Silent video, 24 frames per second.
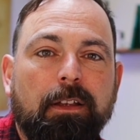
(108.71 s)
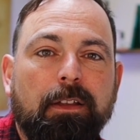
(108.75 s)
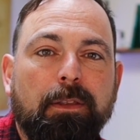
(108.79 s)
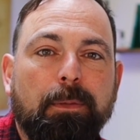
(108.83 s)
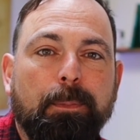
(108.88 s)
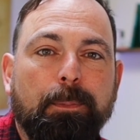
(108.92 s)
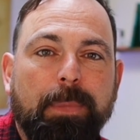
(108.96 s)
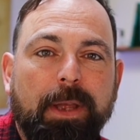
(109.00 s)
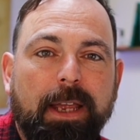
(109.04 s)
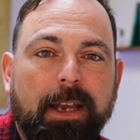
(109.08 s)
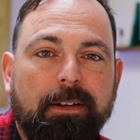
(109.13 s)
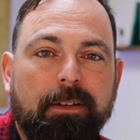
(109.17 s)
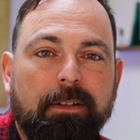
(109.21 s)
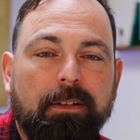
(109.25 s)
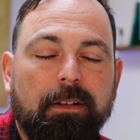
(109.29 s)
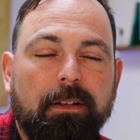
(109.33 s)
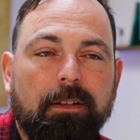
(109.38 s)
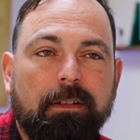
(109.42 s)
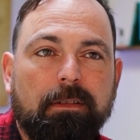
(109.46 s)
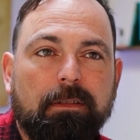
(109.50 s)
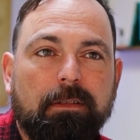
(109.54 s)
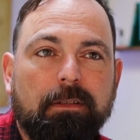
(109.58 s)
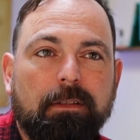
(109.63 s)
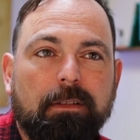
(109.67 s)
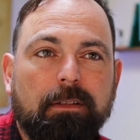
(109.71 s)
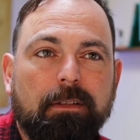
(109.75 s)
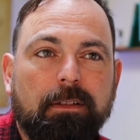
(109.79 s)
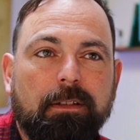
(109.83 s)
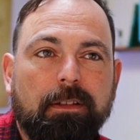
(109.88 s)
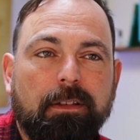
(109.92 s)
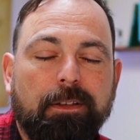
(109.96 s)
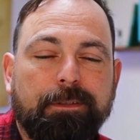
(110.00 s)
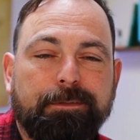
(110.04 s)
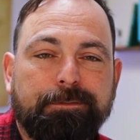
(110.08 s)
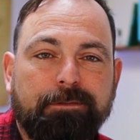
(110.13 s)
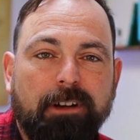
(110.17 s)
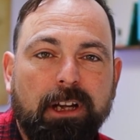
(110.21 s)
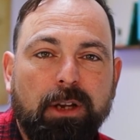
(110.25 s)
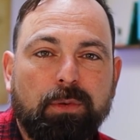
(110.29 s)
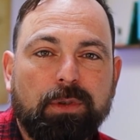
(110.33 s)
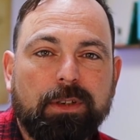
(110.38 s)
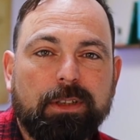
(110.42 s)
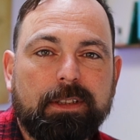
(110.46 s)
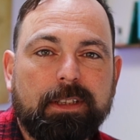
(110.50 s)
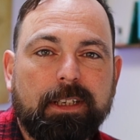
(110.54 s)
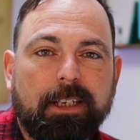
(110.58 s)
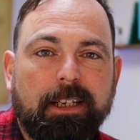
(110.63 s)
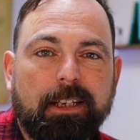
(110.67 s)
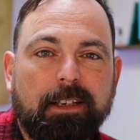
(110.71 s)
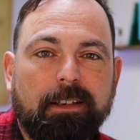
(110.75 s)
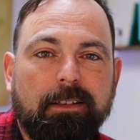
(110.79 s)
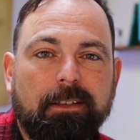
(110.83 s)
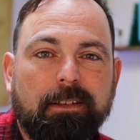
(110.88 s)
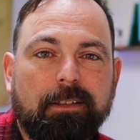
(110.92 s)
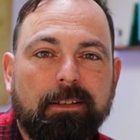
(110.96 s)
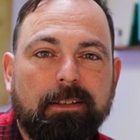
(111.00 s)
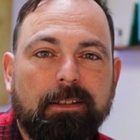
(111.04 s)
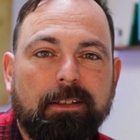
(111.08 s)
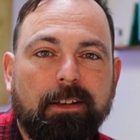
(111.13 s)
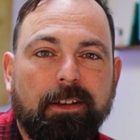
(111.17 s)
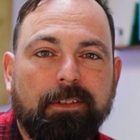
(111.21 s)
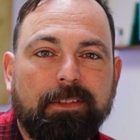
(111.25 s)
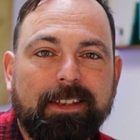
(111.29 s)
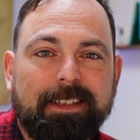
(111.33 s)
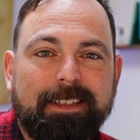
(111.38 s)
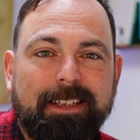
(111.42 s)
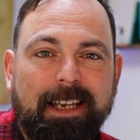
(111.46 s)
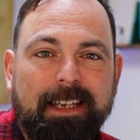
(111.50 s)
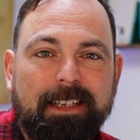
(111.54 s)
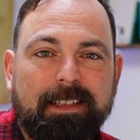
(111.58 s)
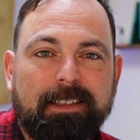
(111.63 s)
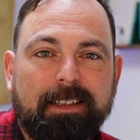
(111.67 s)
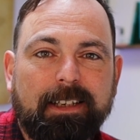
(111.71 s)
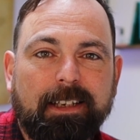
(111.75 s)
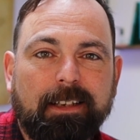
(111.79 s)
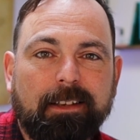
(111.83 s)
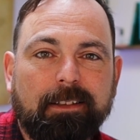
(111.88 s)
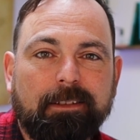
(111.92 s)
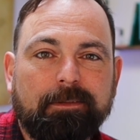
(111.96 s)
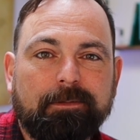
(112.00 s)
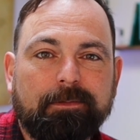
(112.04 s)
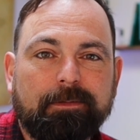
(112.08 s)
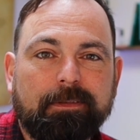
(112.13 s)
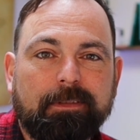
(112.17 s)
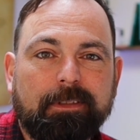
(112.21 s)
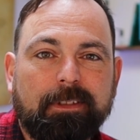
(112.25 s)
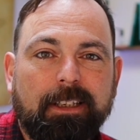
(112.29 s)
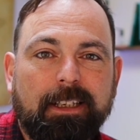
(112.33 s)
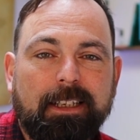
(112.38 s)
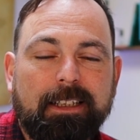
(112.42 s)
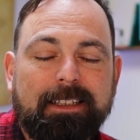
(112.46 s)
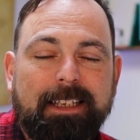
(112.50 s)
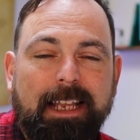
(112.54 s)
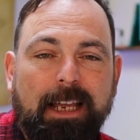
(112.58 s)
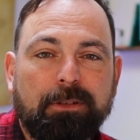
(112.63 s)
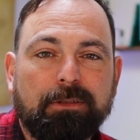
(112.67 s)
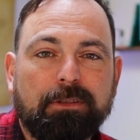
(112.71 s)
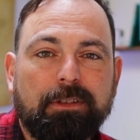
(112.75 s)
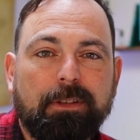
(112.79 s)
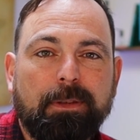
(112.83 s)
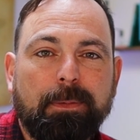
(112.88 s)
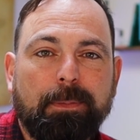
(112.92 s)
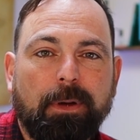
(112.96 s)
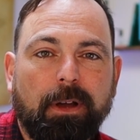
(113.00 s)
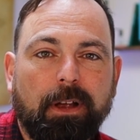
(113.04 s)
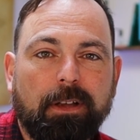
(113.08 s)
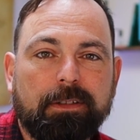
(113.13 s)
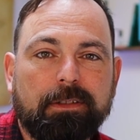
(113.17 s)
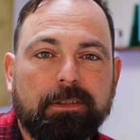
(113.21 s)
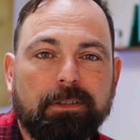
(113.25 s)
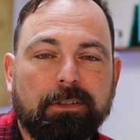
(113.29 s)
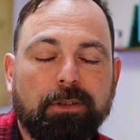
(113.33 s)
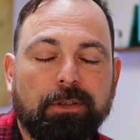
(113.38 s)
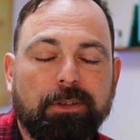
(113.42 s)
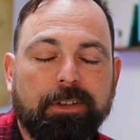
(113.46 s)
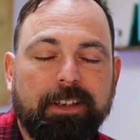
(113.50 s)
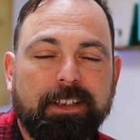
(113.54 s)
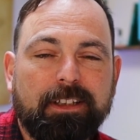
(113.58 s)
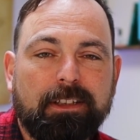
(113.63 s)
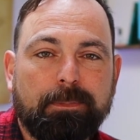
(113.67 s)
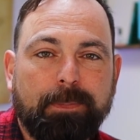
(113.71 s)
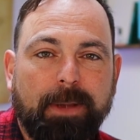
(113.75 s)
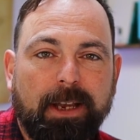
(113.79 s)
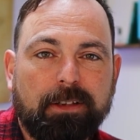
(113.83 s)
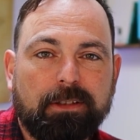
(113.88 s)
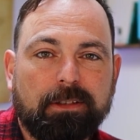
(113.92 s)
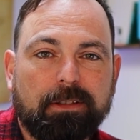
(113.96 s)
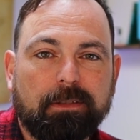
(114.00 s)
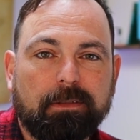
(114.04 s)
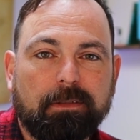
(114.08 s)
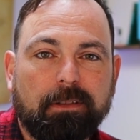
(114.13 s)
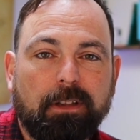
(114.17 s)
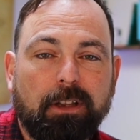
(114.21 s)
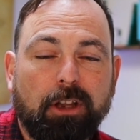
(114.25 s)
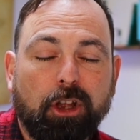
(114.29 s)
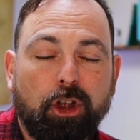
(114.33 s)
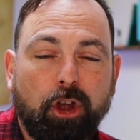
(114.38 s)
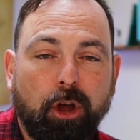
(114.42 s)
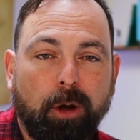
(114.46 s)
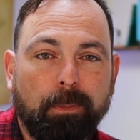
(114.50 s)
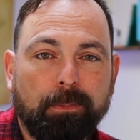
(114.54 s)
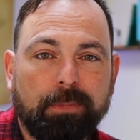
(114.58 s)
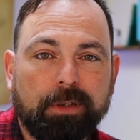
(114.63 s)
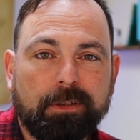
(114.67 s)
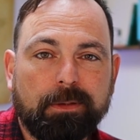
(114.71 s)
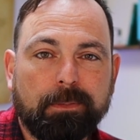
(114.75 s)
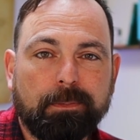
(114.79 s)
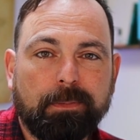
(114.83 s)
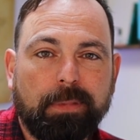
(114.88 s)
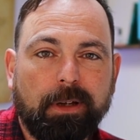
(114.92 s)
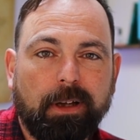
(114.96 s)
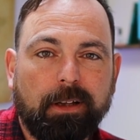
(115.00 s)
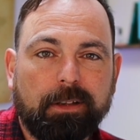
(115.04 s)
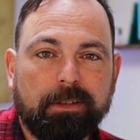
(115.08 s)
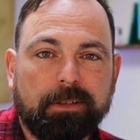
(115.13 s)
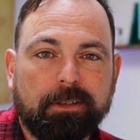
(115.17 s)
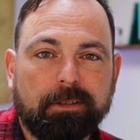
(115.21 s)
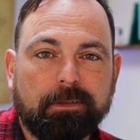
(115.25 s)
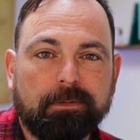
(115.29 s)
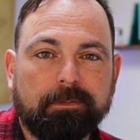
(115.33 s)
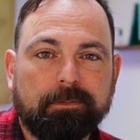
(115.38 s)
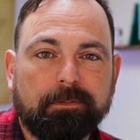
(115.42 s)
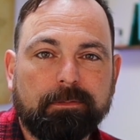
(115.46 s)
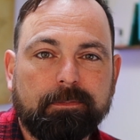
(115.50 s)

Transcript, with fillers: The, period, the frequency of the testing is down to the person doing the inspection, the competent person.